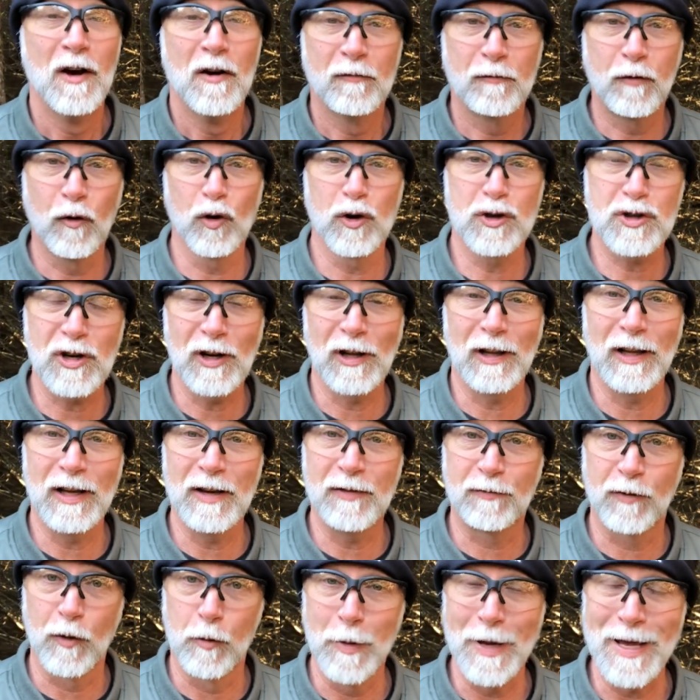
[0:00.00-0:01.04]
Fortunately
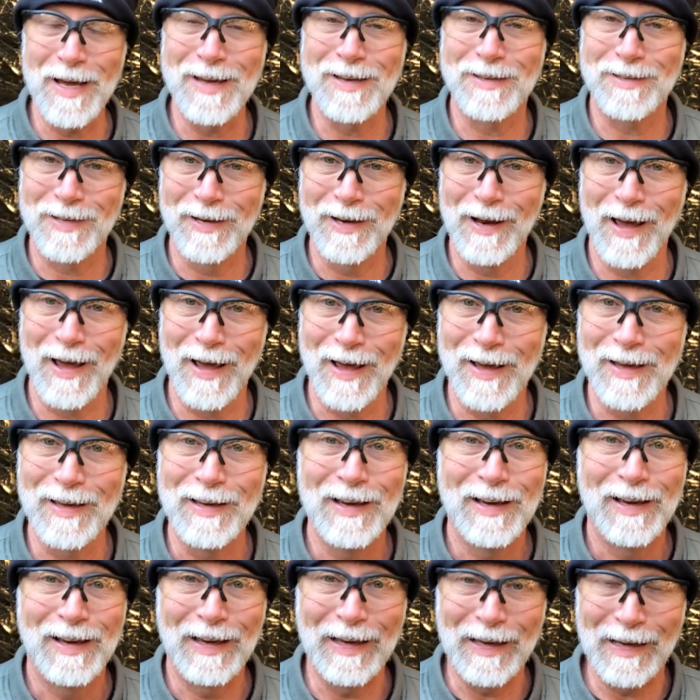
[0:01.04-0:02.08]
for me, today
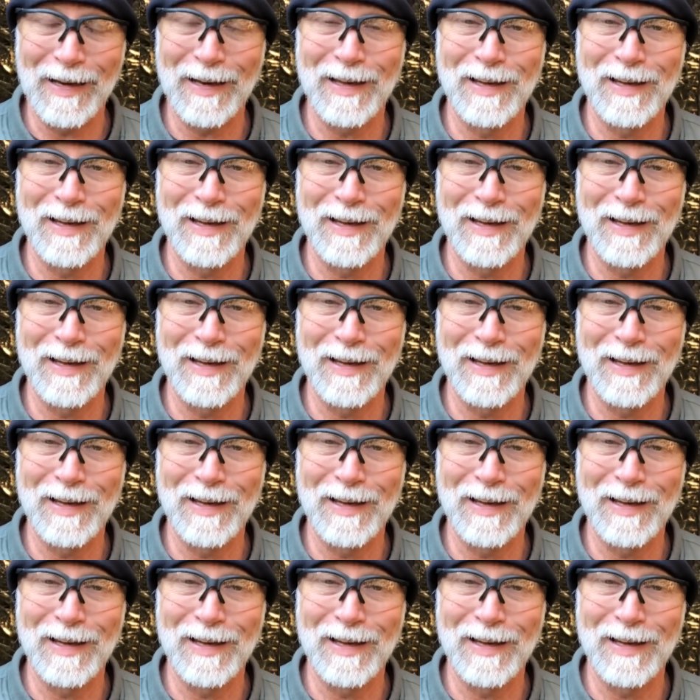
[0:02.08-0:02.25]
it